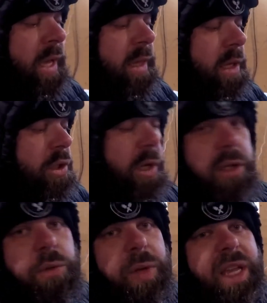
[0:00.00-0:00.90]
that
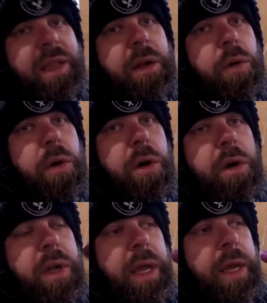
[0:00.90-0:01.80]
changed, we'll get that
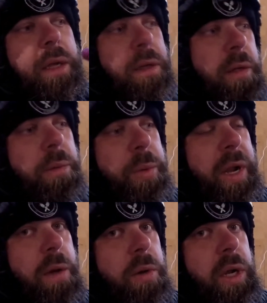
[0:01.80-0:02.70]
ordered, but
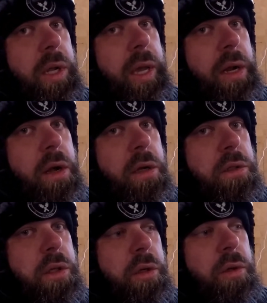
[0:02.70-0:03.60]
now we're gonna get on
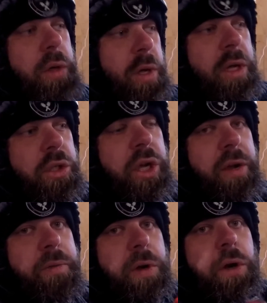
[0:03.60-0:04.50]
to
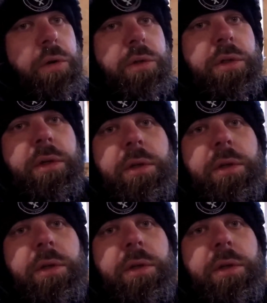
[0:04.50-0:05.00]
checking for codes.